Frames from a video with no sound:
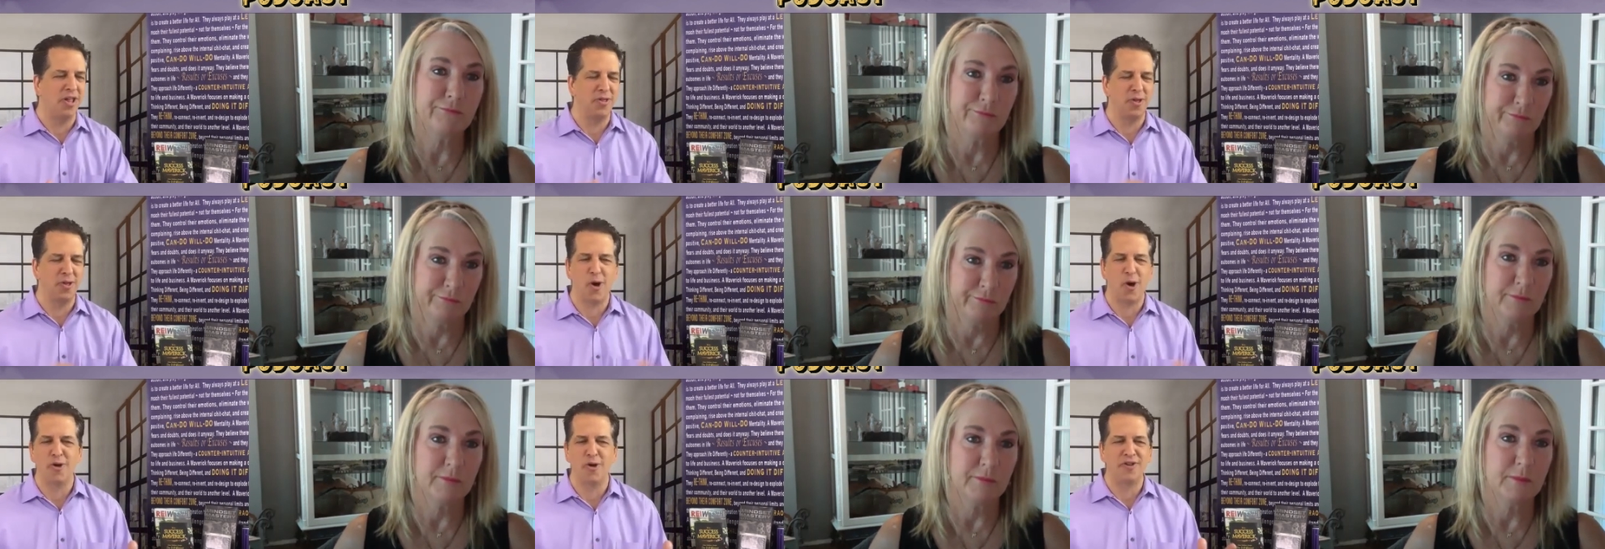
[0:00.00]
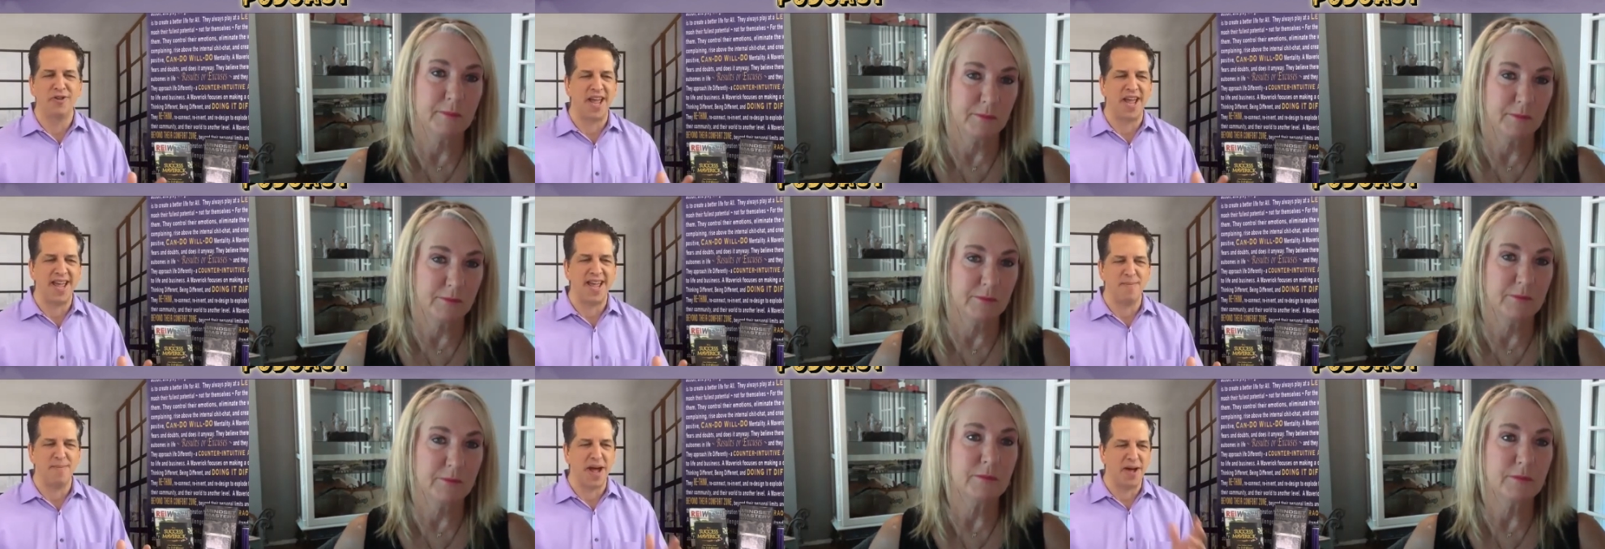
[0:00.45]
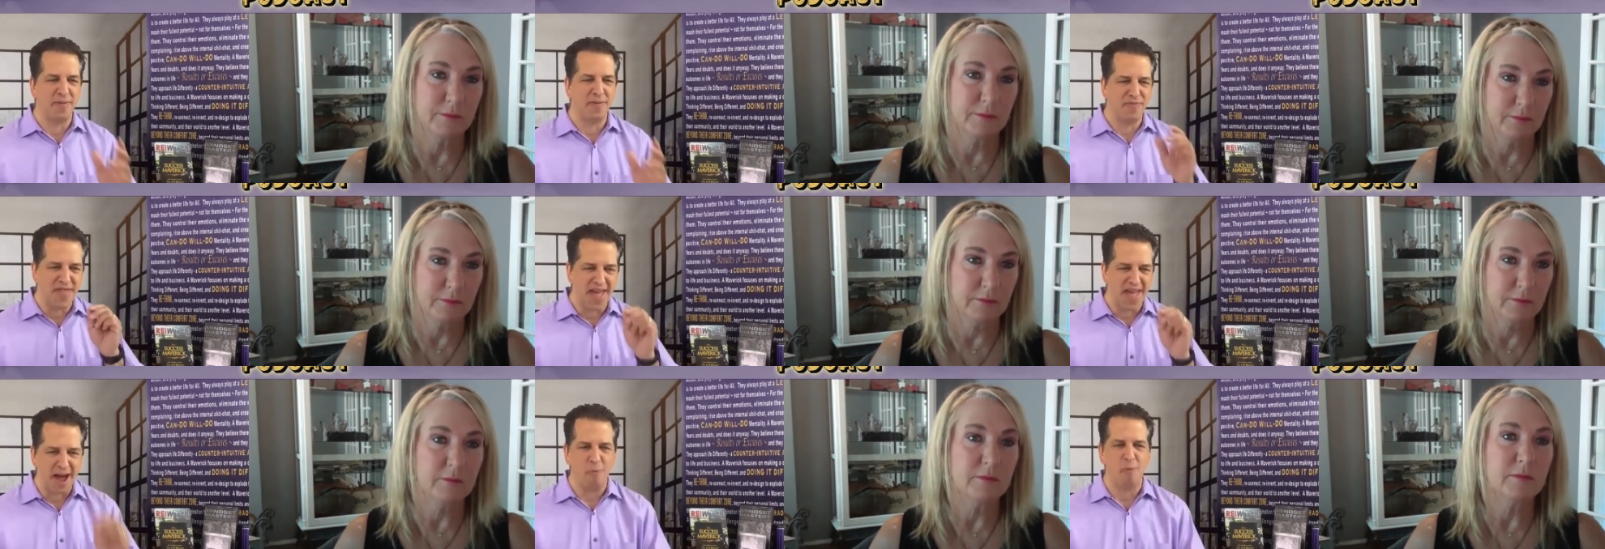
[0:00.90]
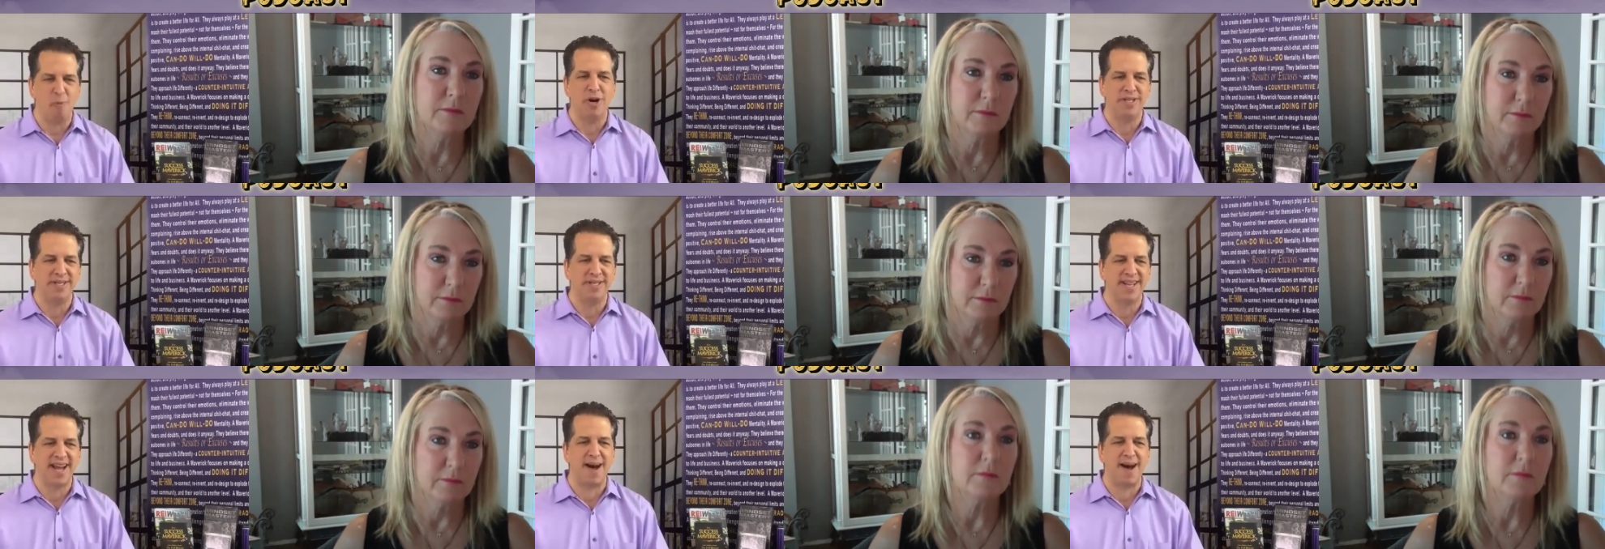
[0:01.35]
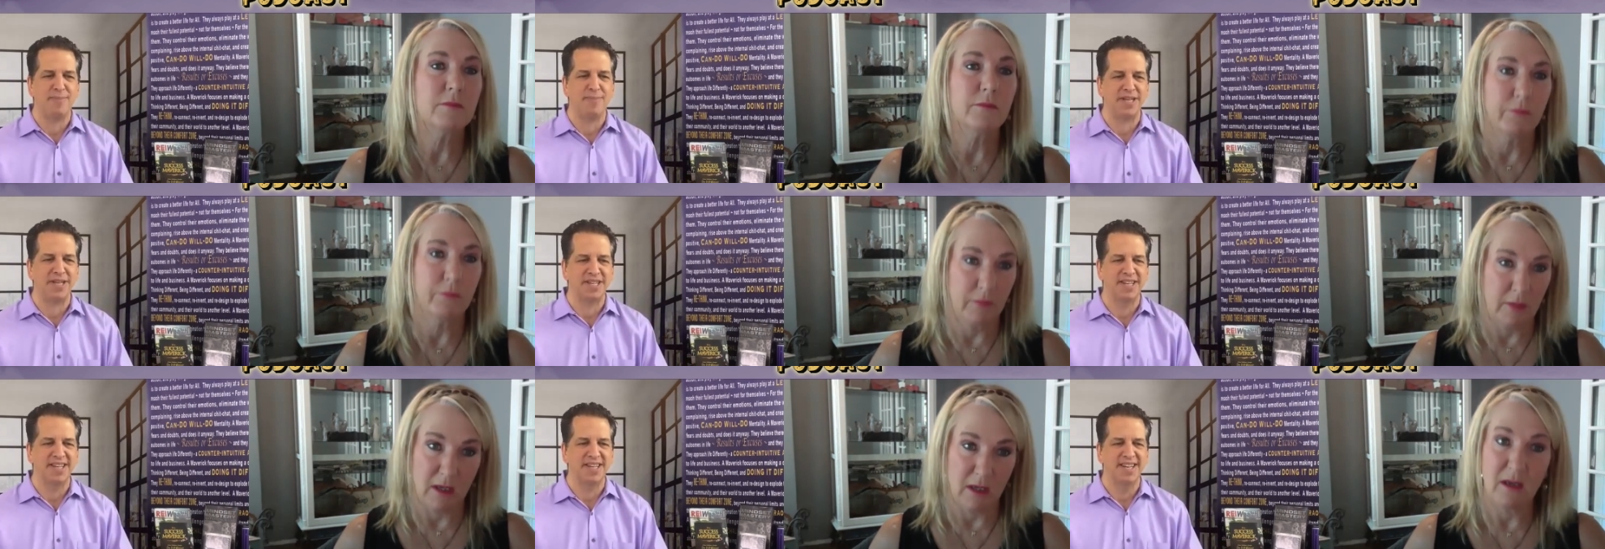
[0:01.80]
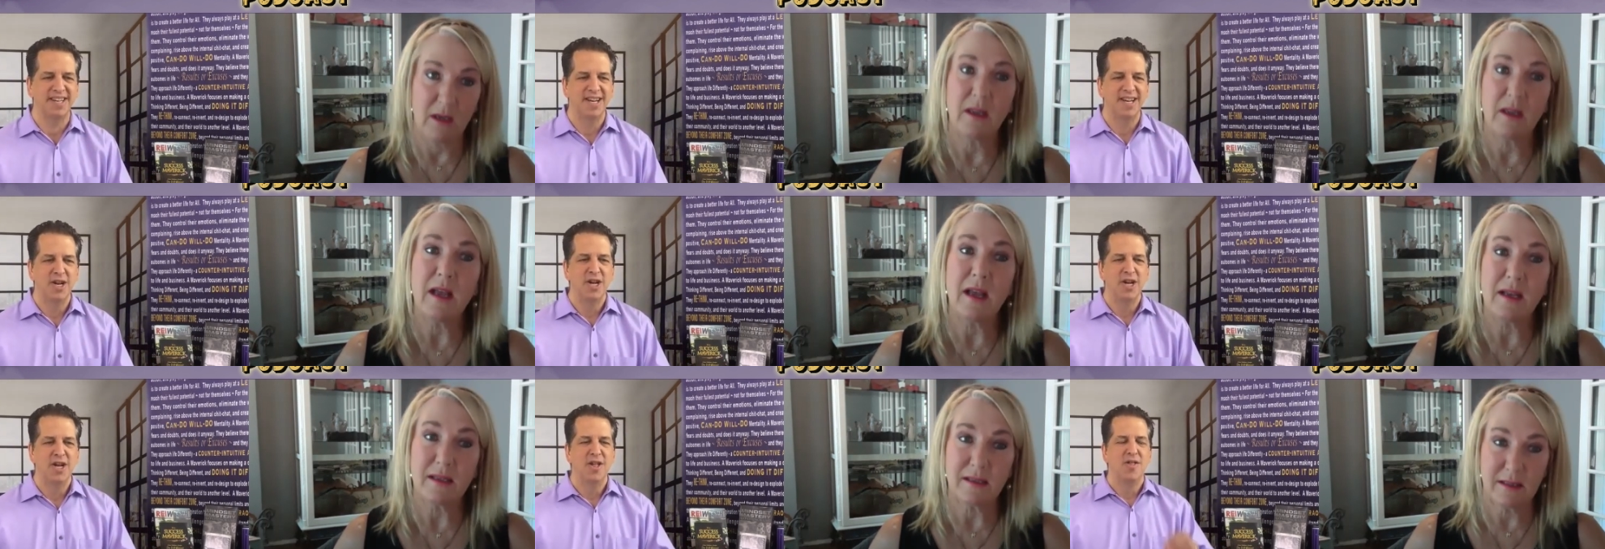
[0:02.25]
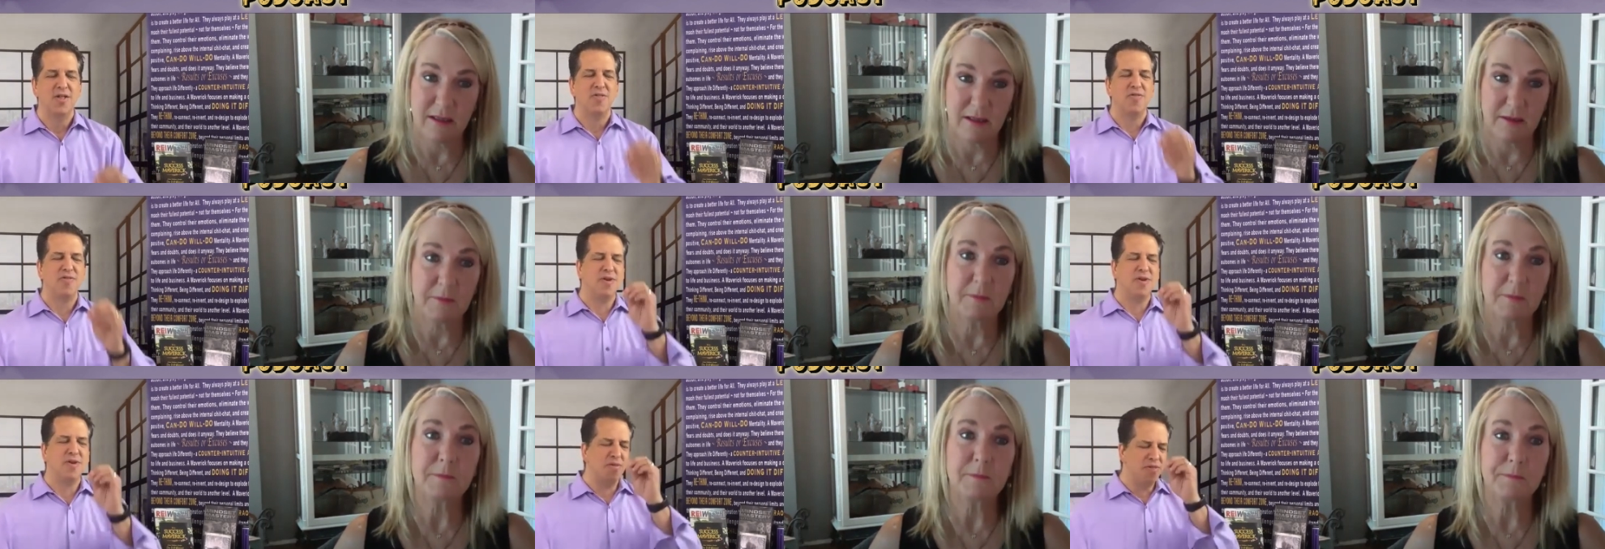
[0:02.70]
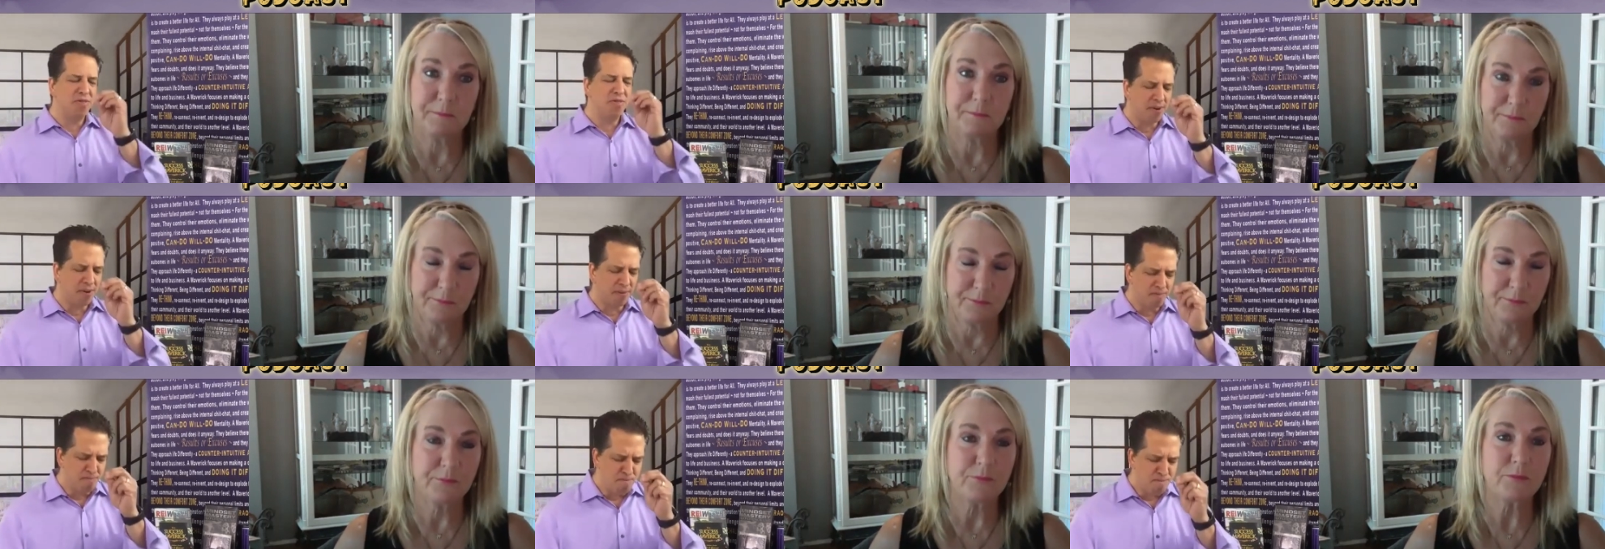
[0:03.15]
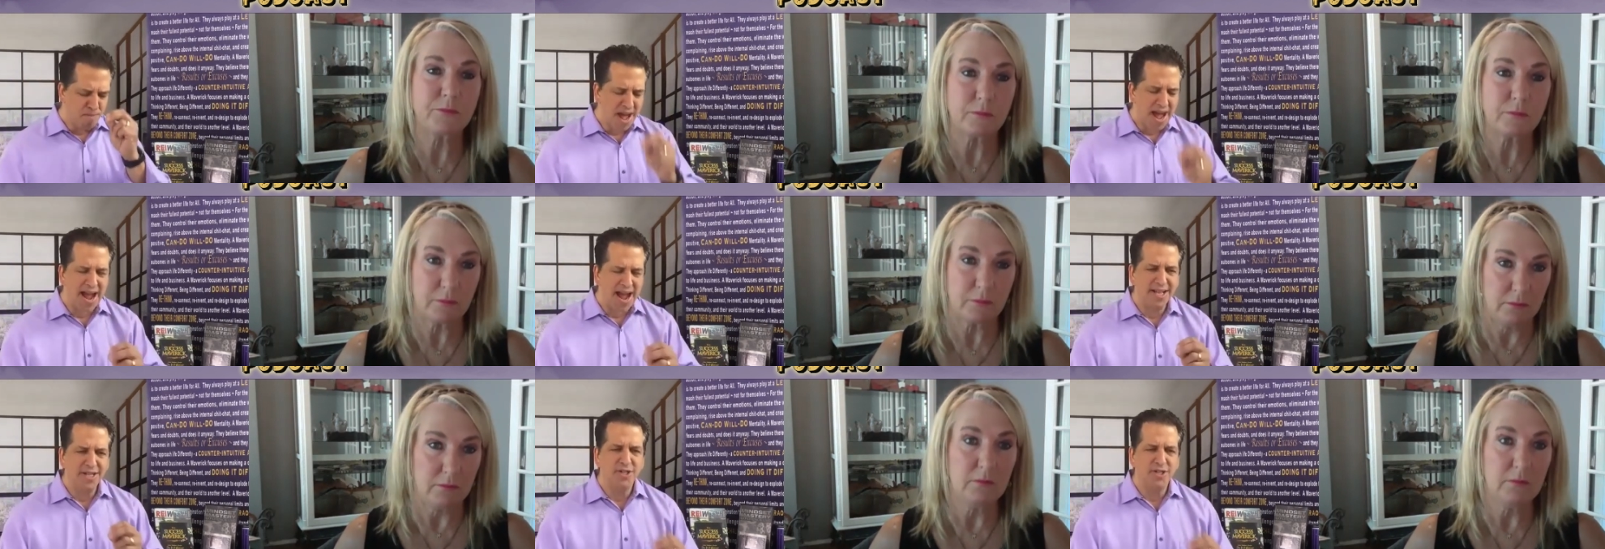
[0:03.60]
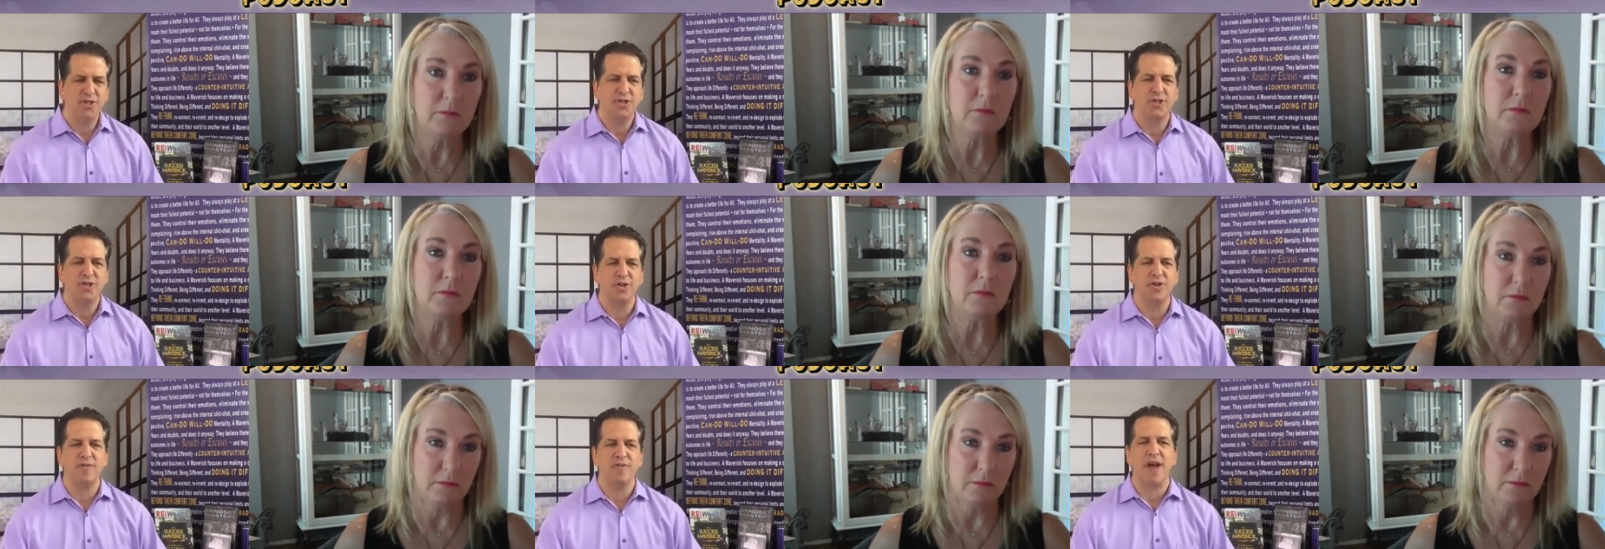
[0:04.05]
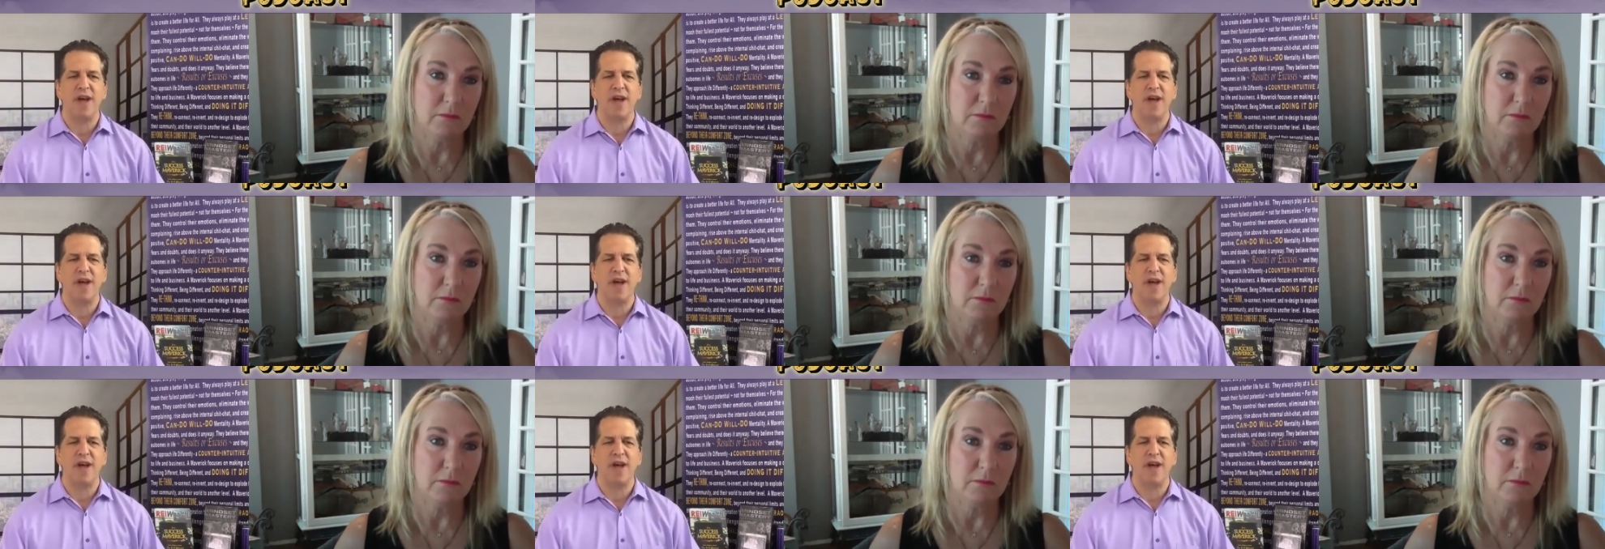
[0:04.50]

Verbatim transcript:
Speaker 1: the whole day about that one topic yes the the magnitude of